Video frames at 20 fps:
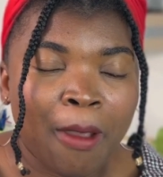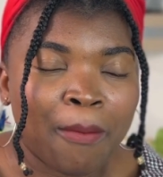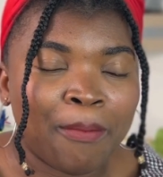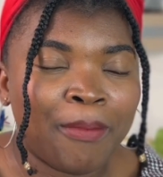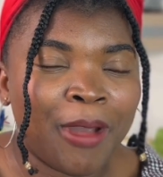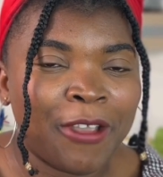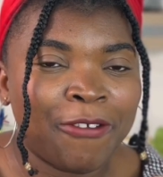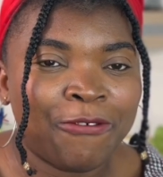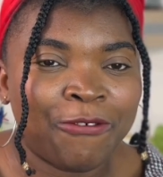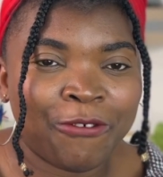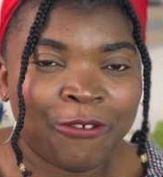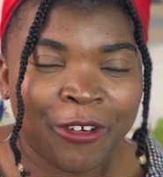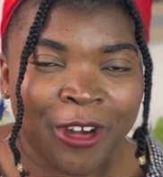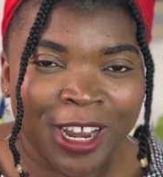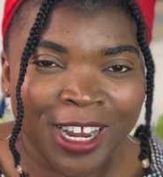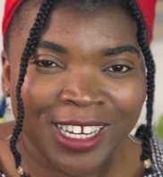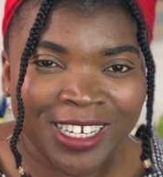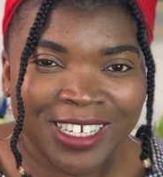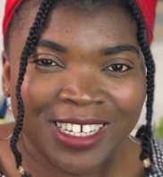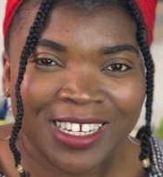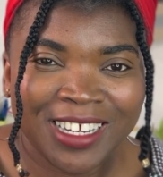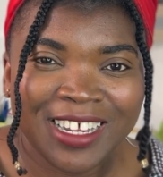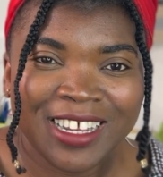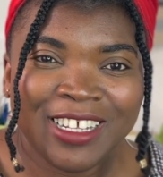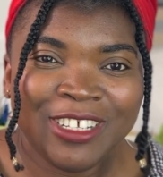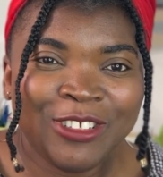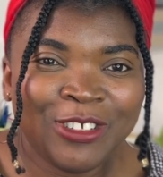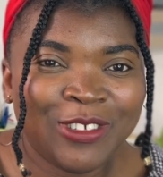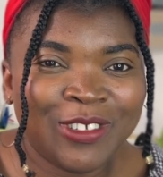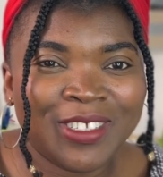My friend
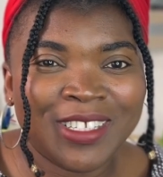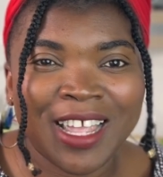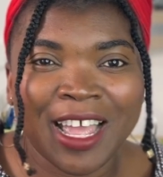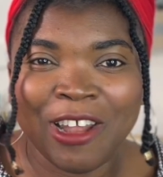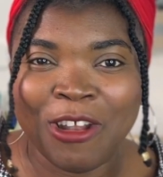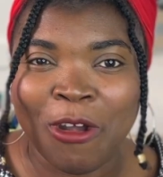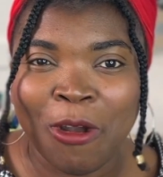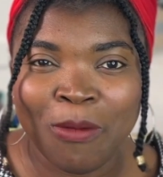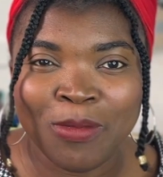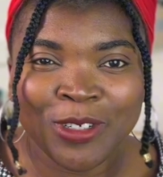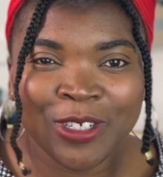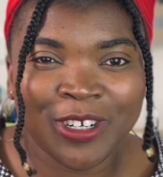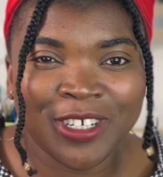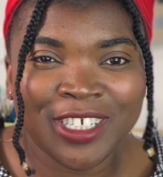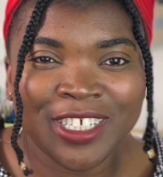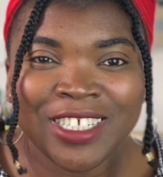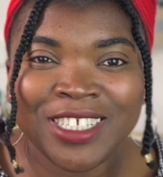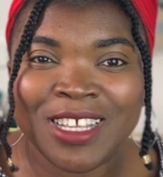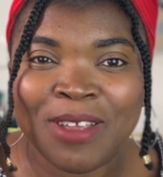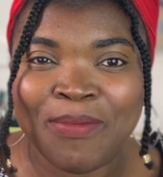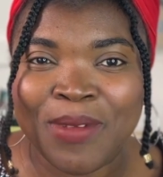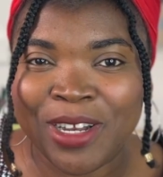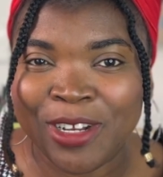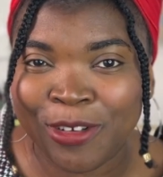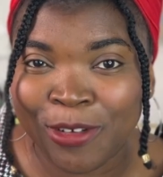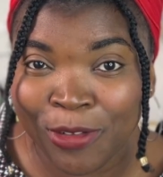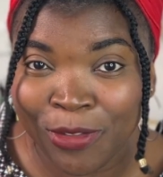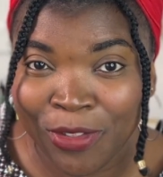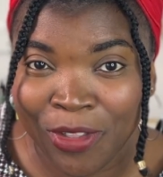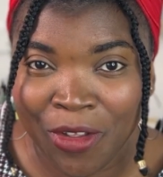used that option. She's a
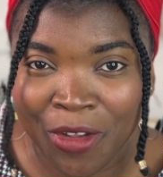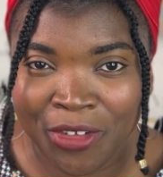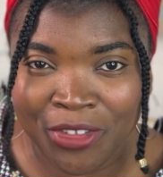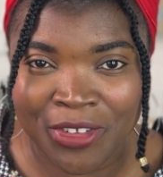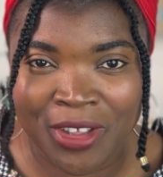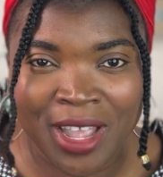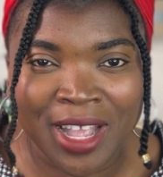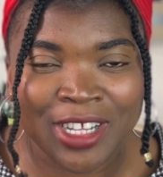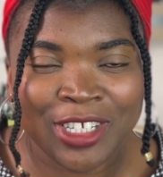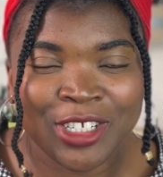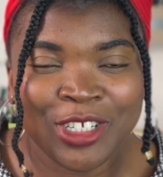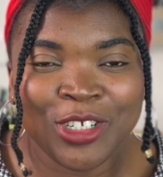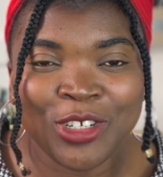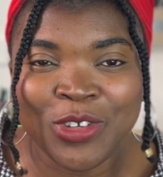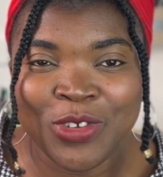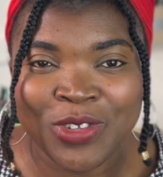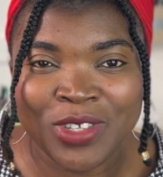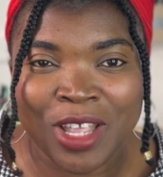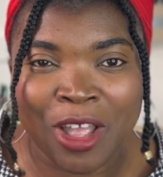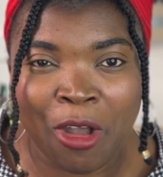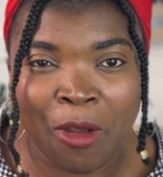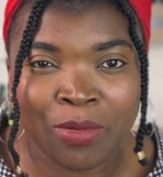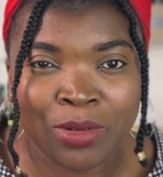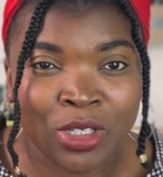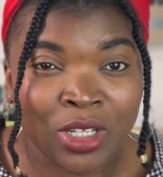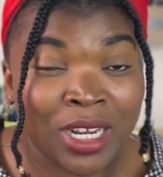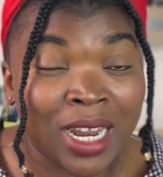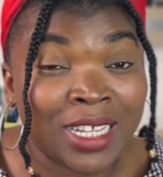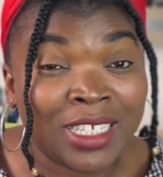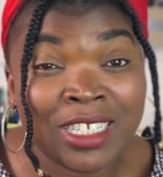medical doctor and she used that
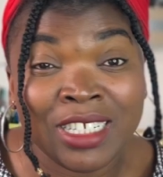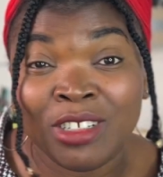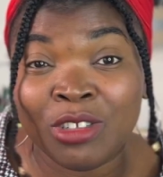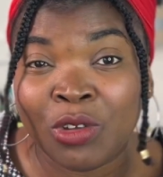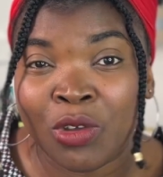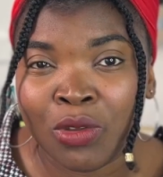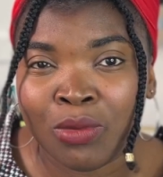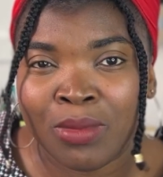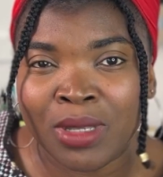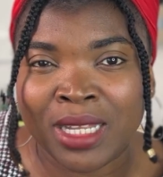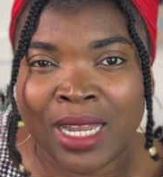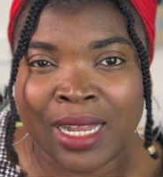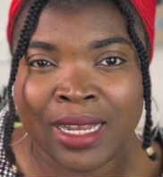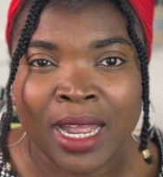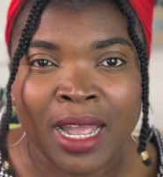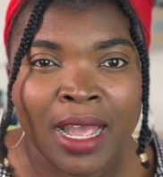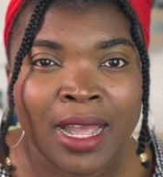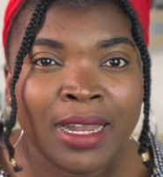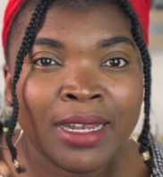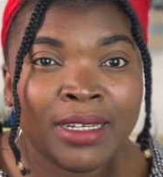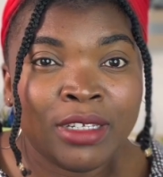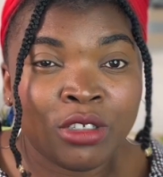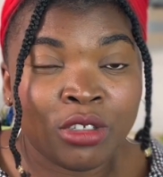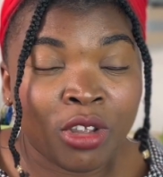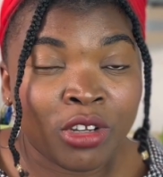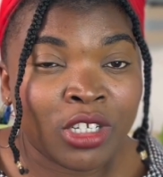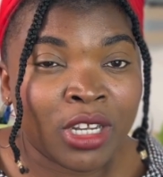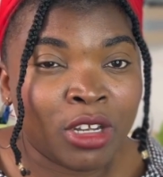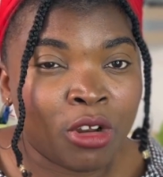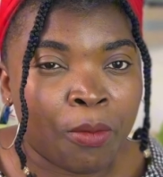option, and she told me that
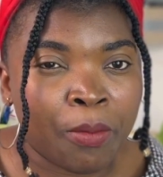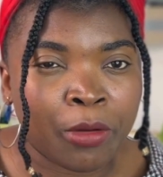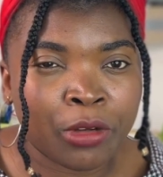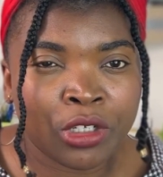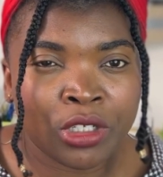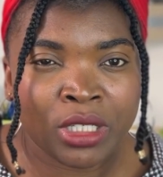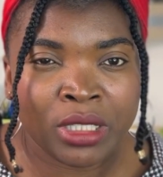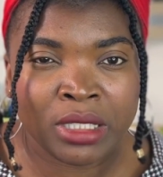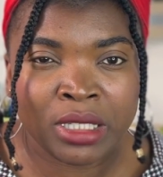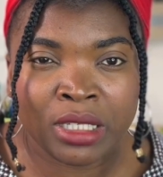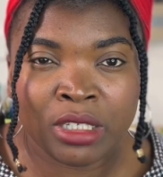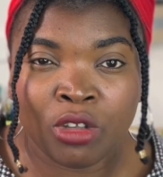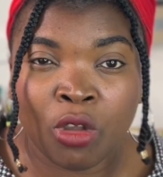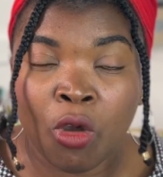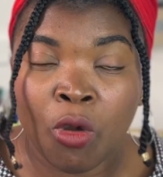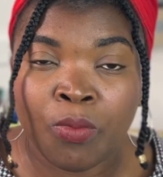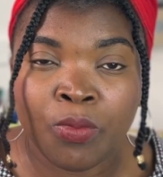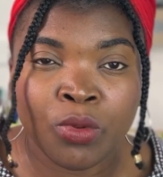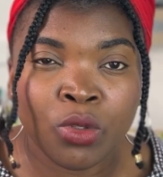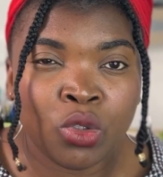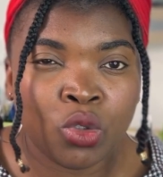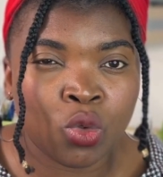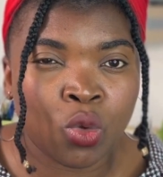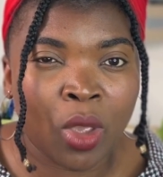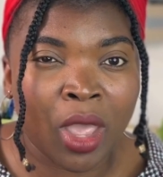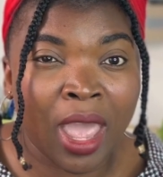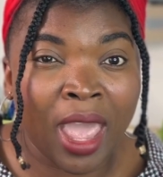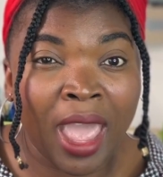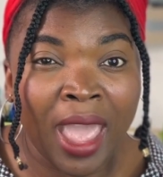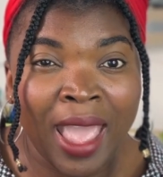such an opportunity is open to
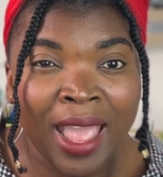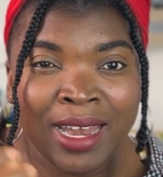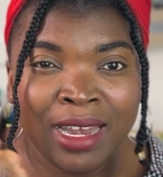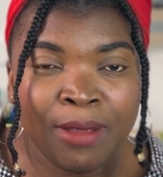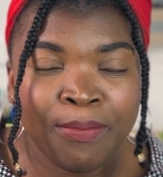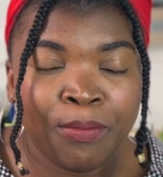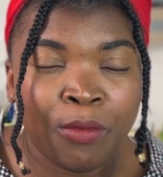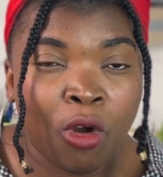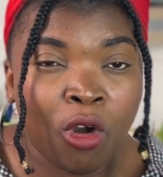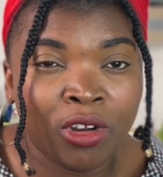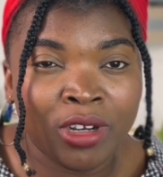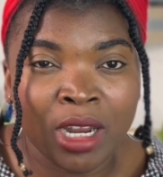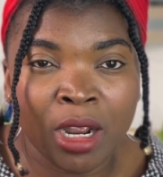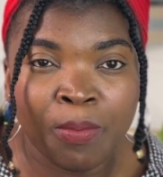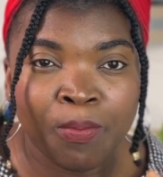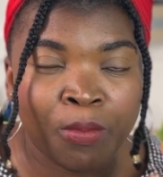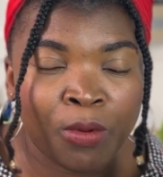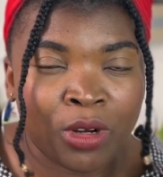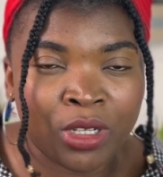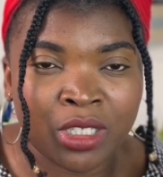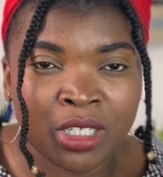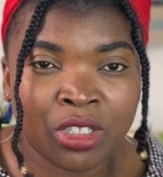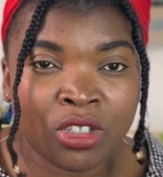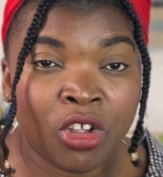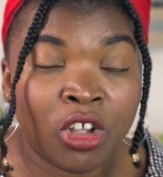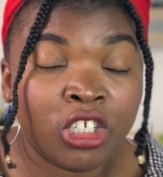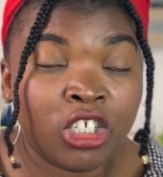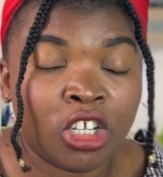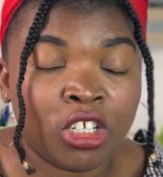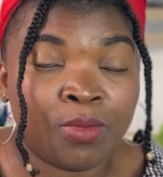any other person,
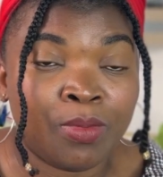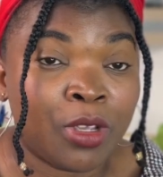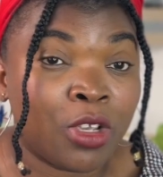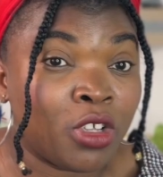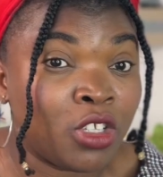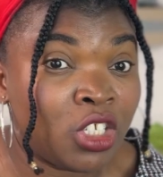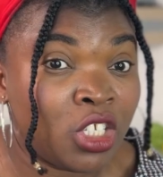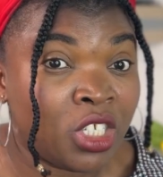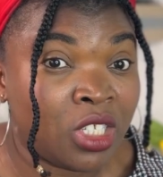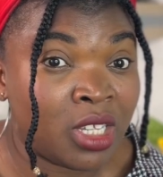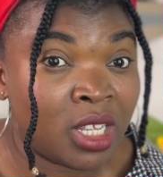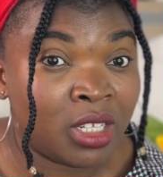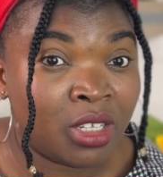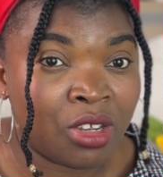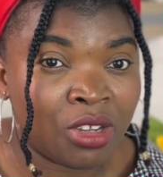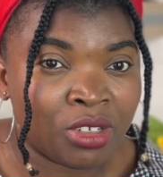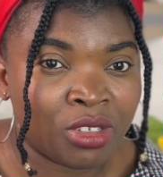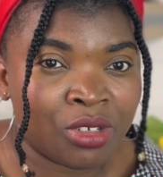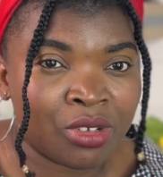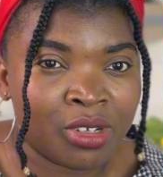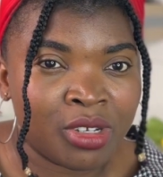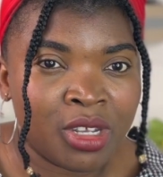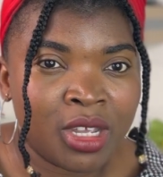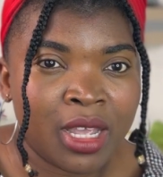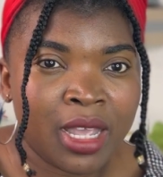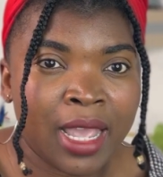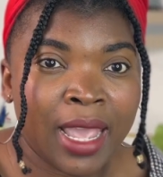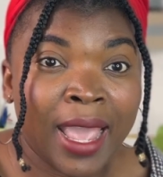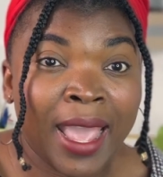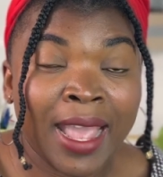not just because she's a doctor,
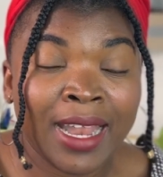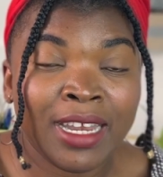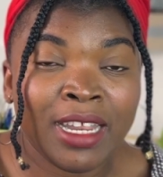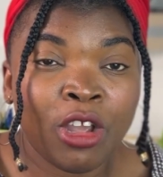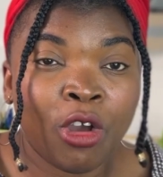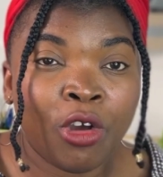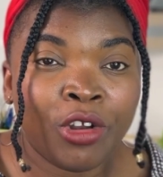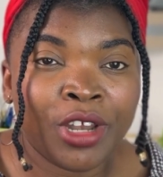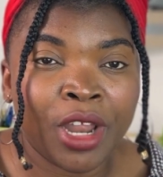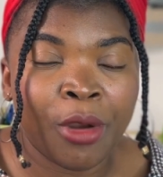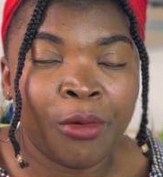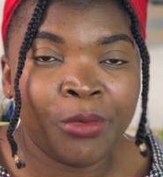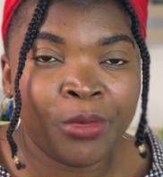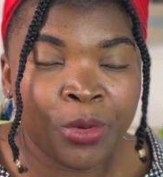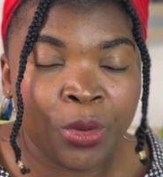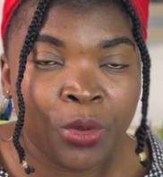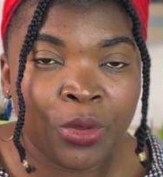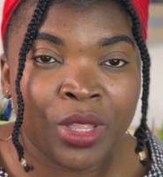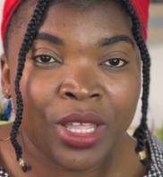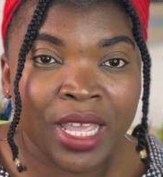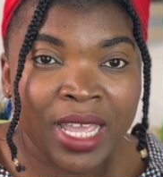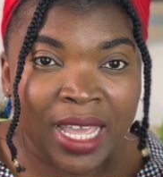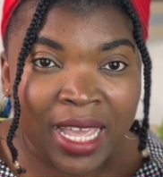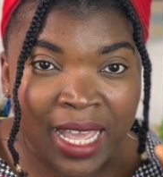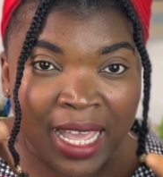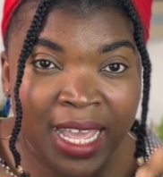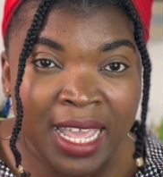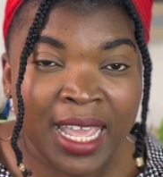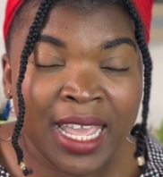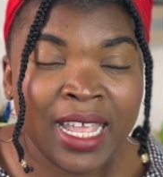any other role
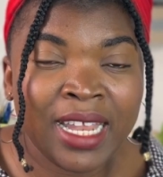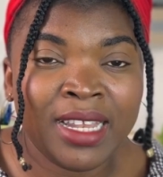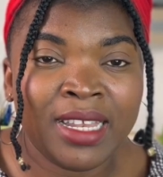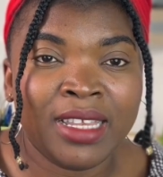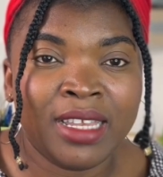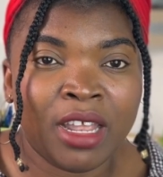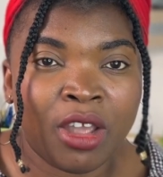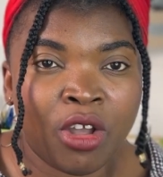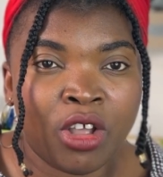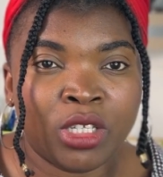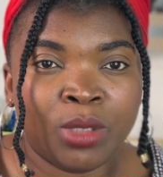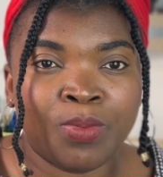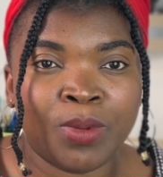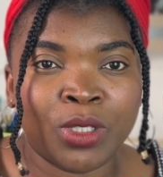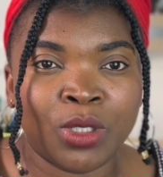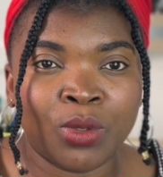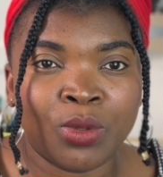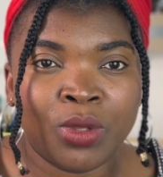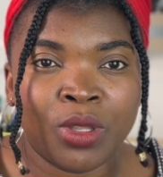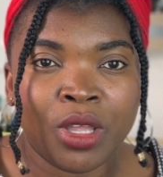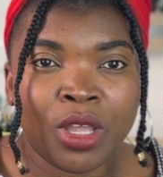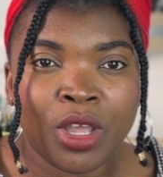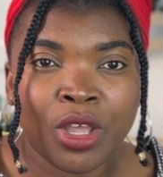in the hospital.